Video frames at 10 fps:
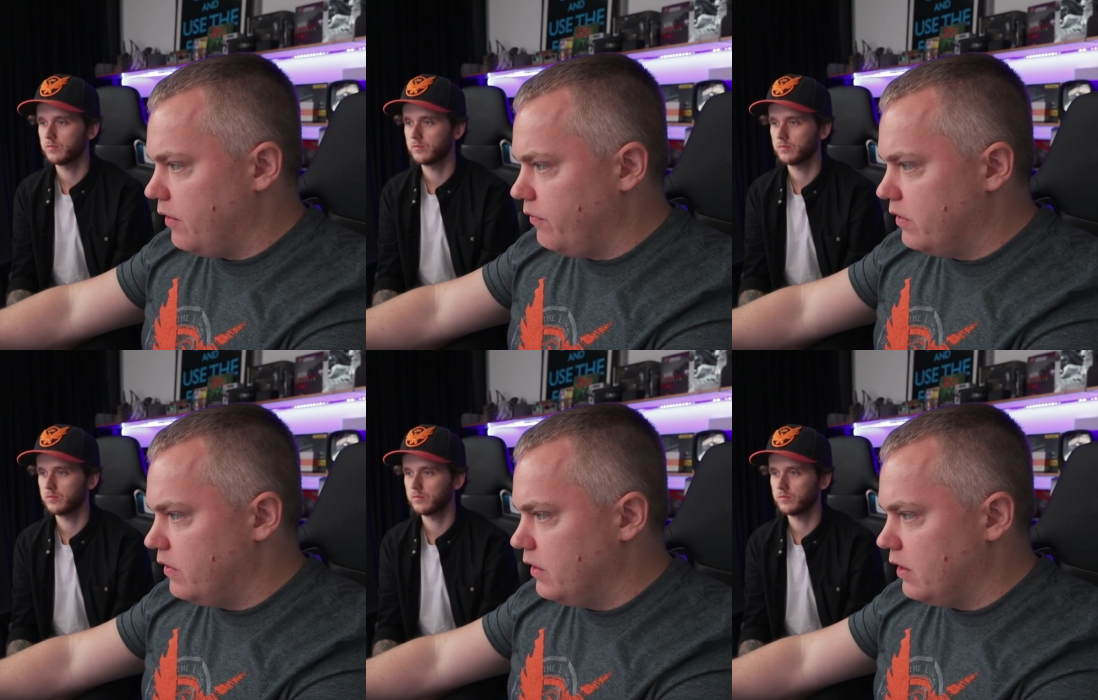Speaker 1: can we
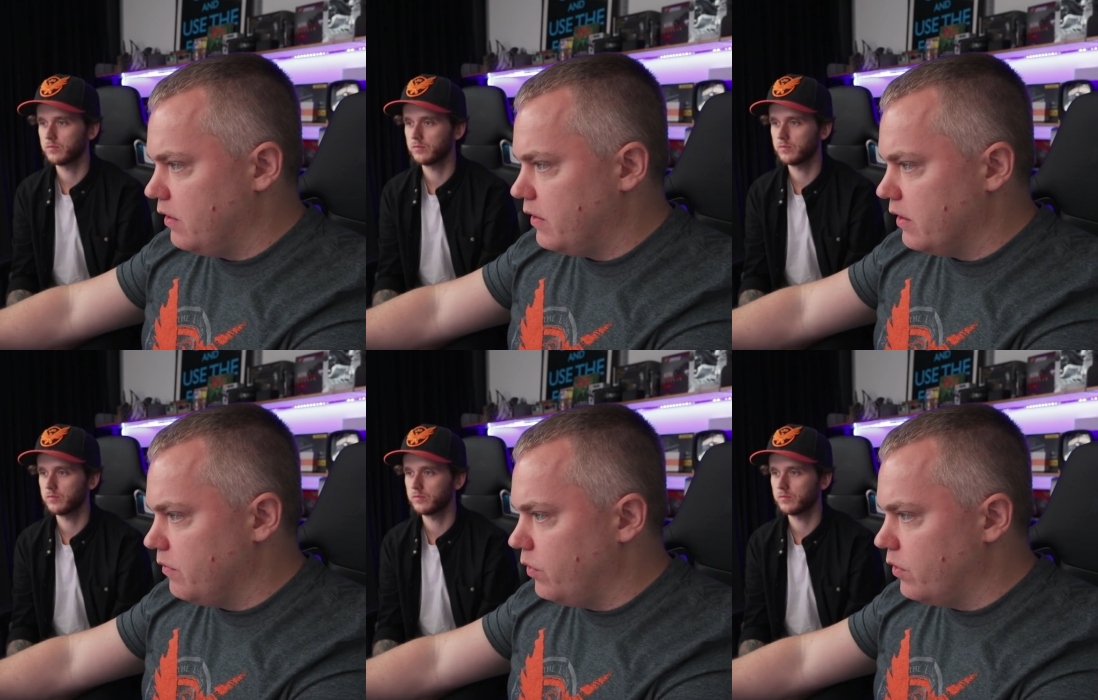see anything
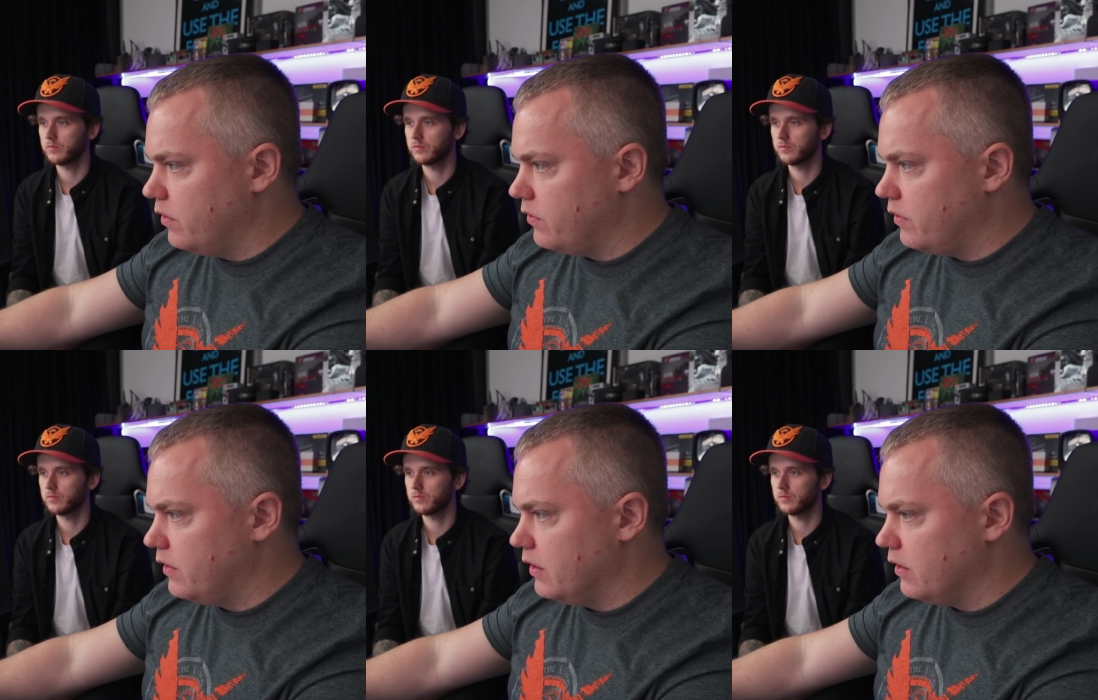more
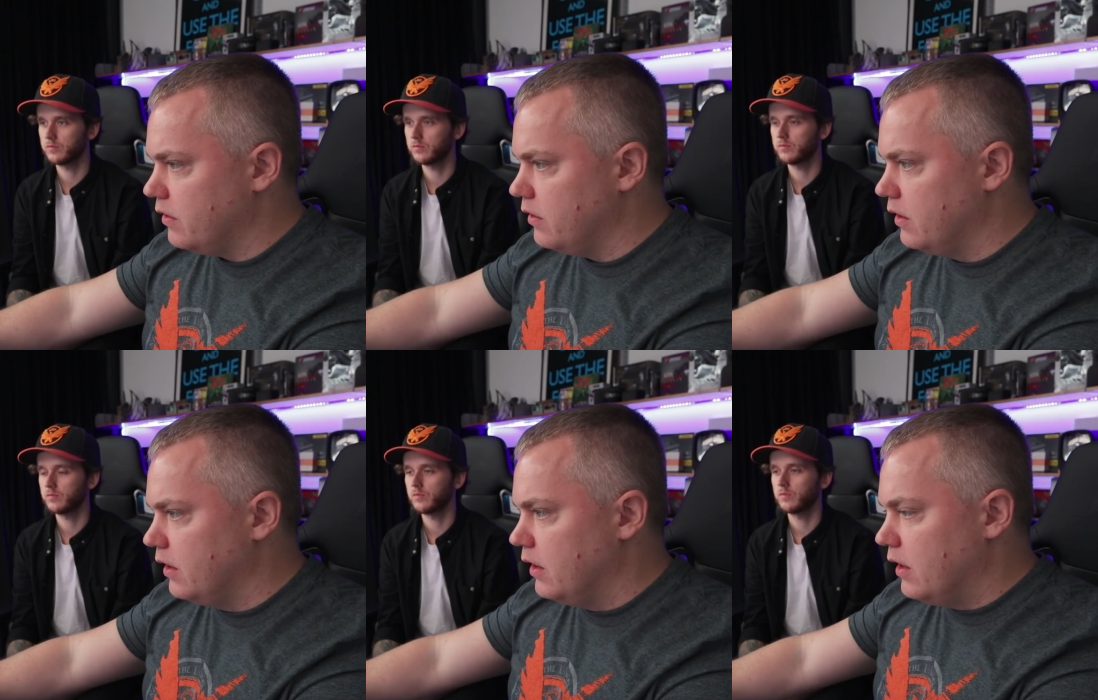interesting?
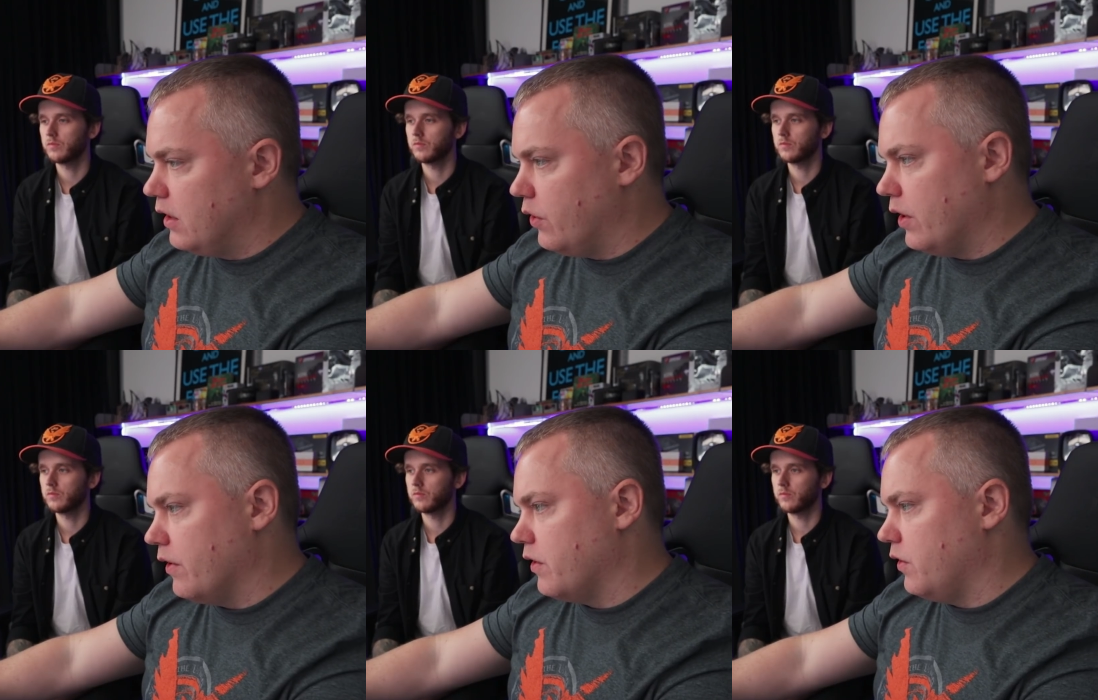Oh
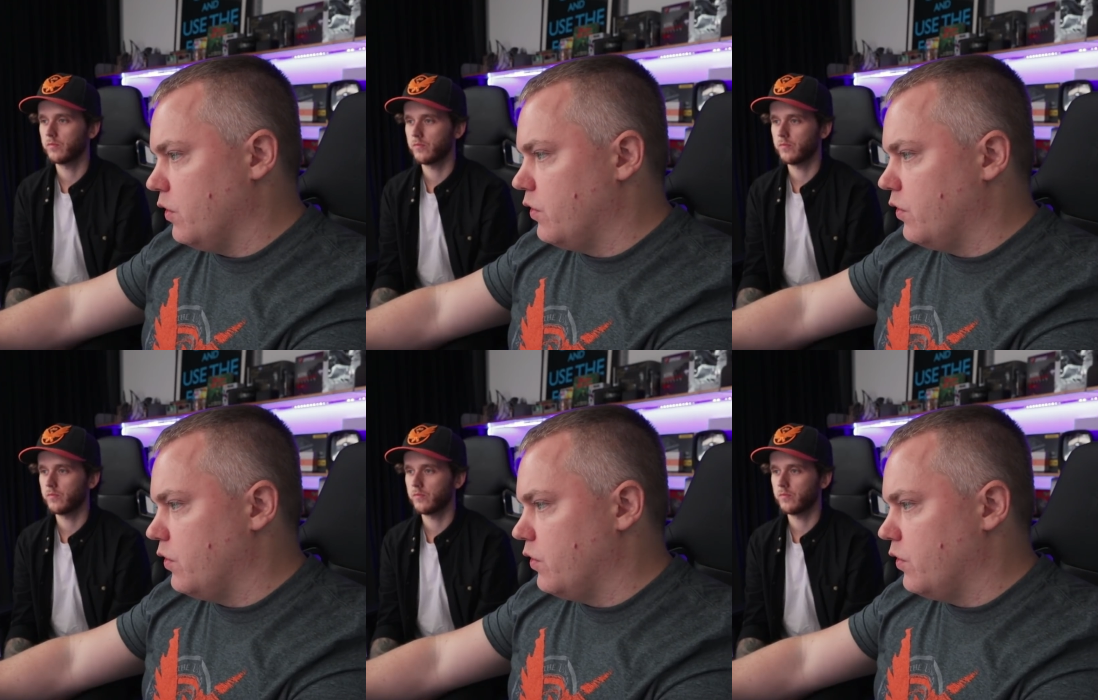yeah, your